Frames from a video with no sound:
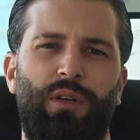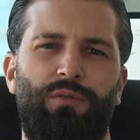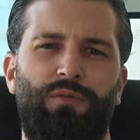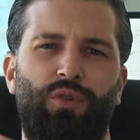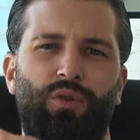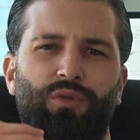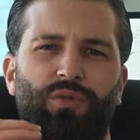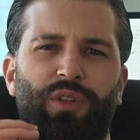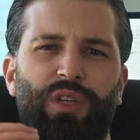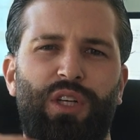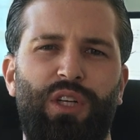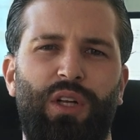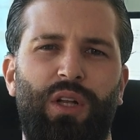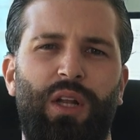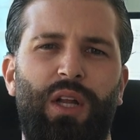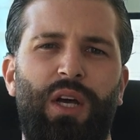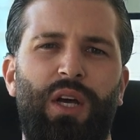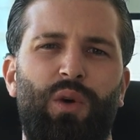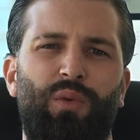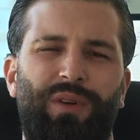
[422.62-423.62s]
if you
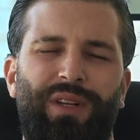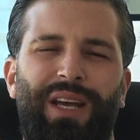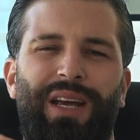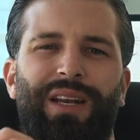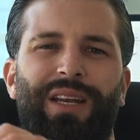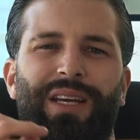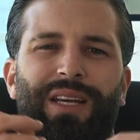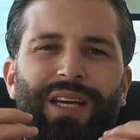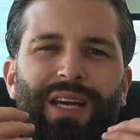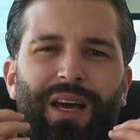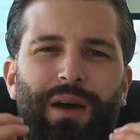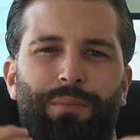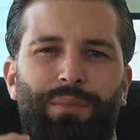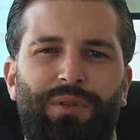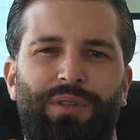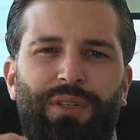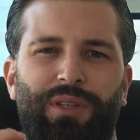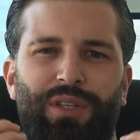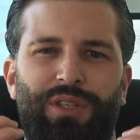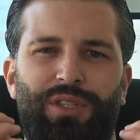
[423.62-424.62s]
deal with any
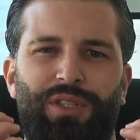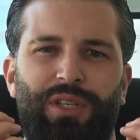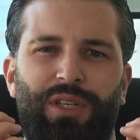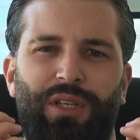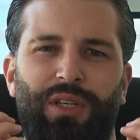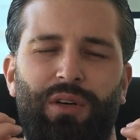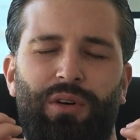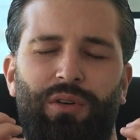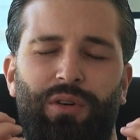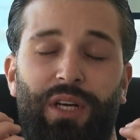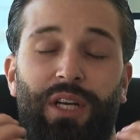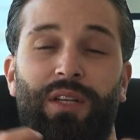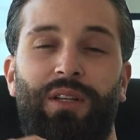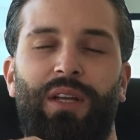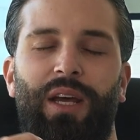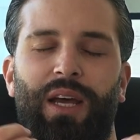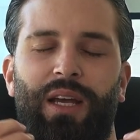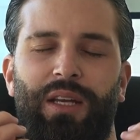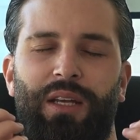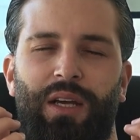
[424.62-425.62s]
capitalistic or in
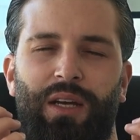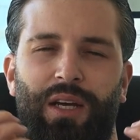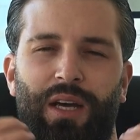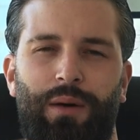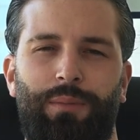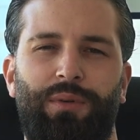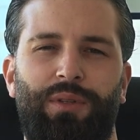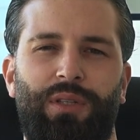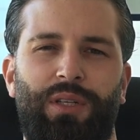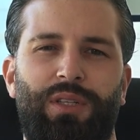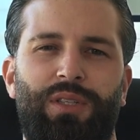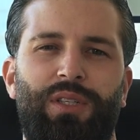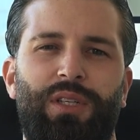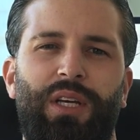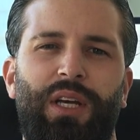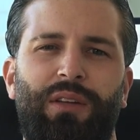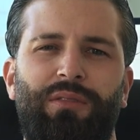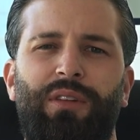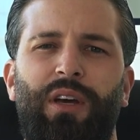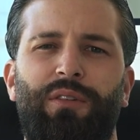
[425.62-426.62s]
any capitalistic
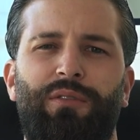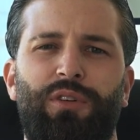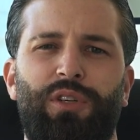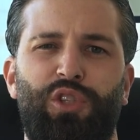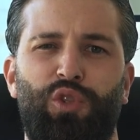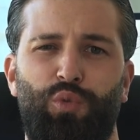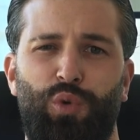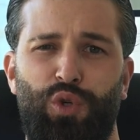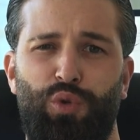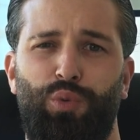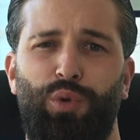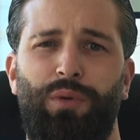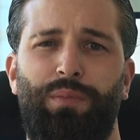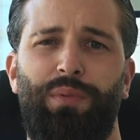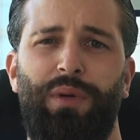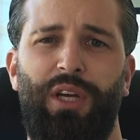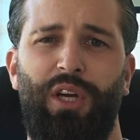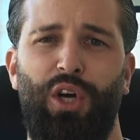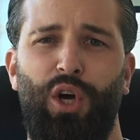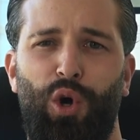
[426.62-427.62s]
endeavors, which would
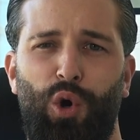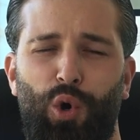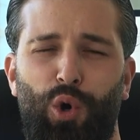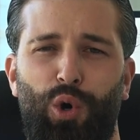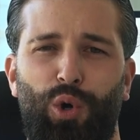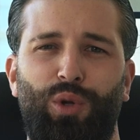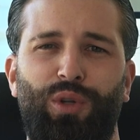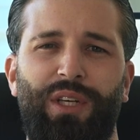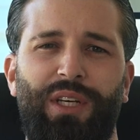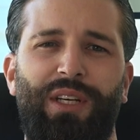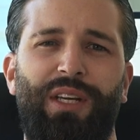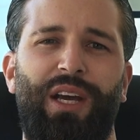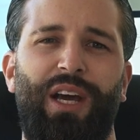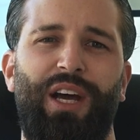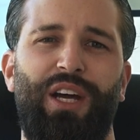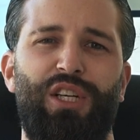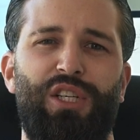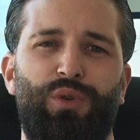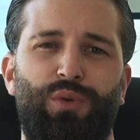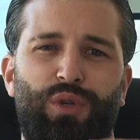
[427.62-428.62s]
be holding
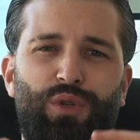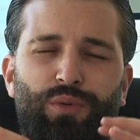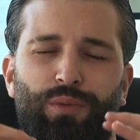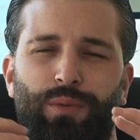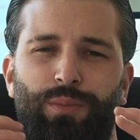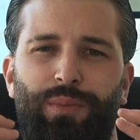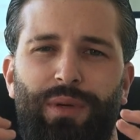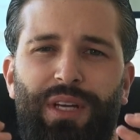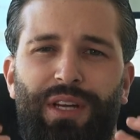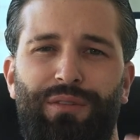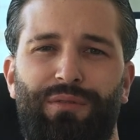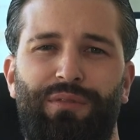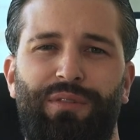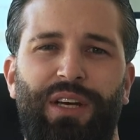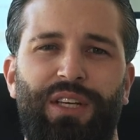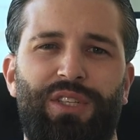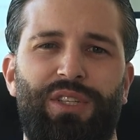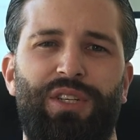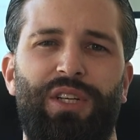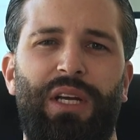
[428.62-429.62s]
cash, which would be
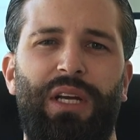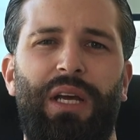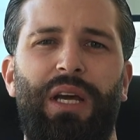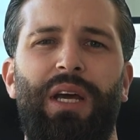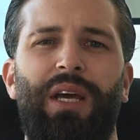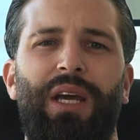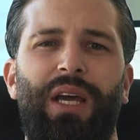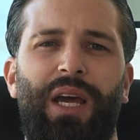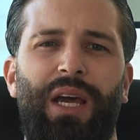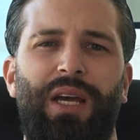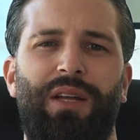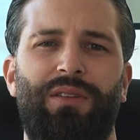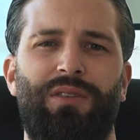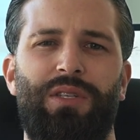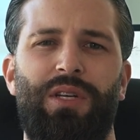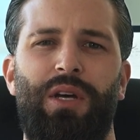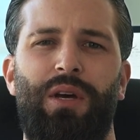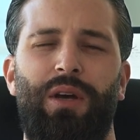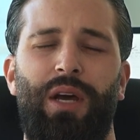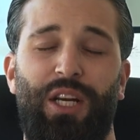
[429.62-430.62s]
investing,
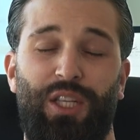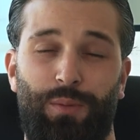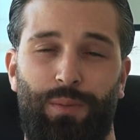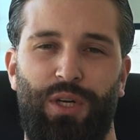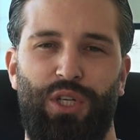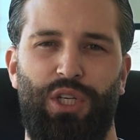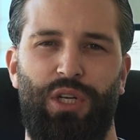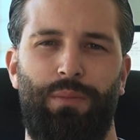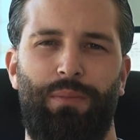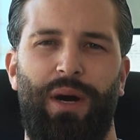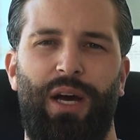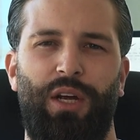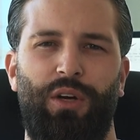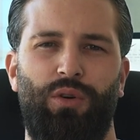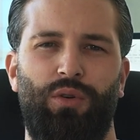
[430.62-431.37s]
and especially buying